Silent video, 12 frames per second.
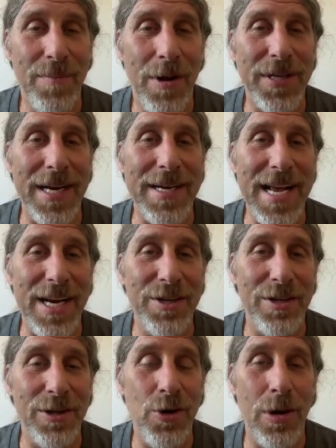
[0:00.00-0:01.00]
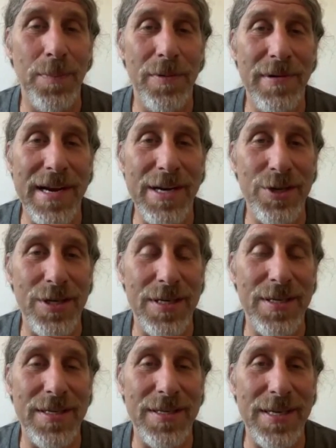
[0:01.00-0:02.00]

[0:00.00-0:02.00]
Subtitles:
multinational corporations,